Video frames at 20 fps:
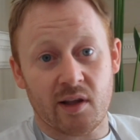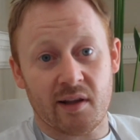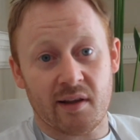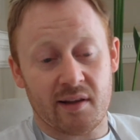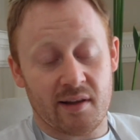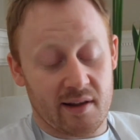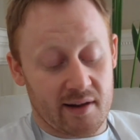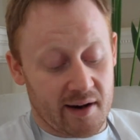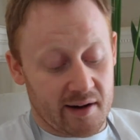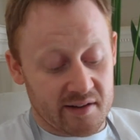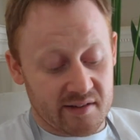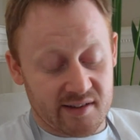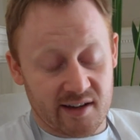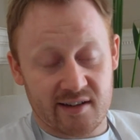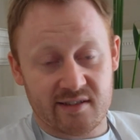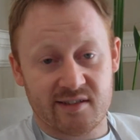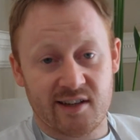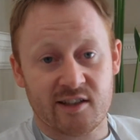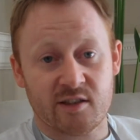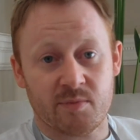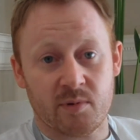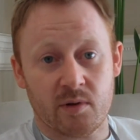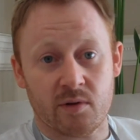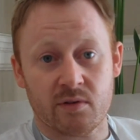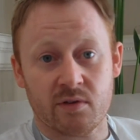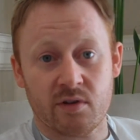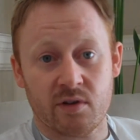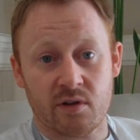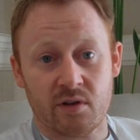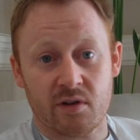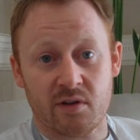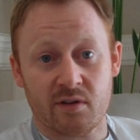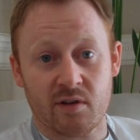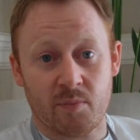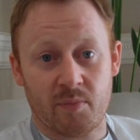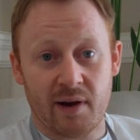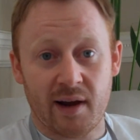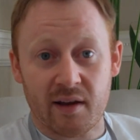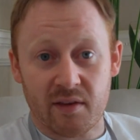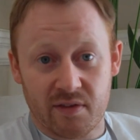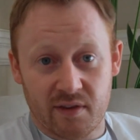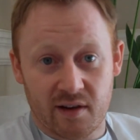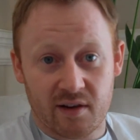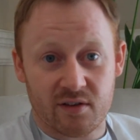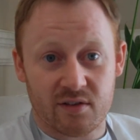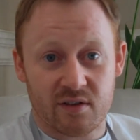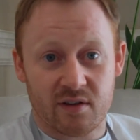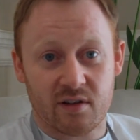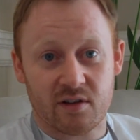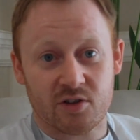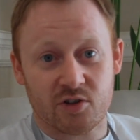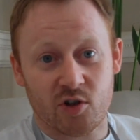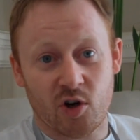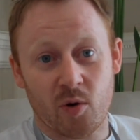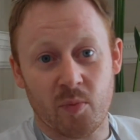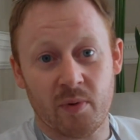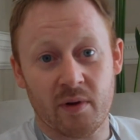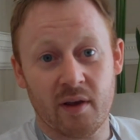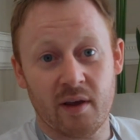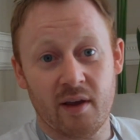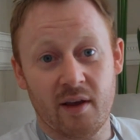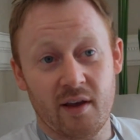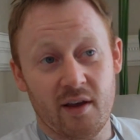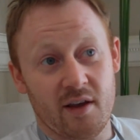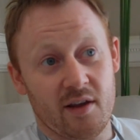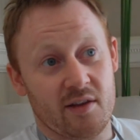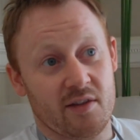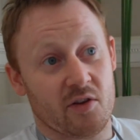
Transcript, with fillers: it, that is accessible to, to buy things at the shop, yeah.